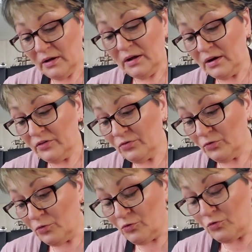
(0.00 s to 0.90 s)
And
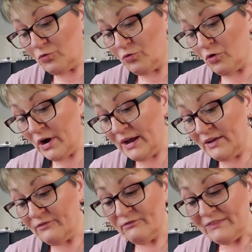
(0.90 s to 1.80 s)
it's
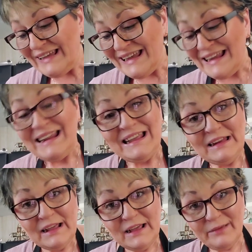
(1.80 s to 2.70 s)
great any
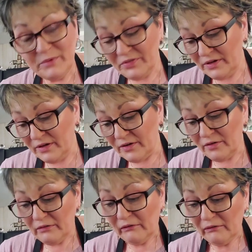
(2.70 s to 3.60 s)
time of the year.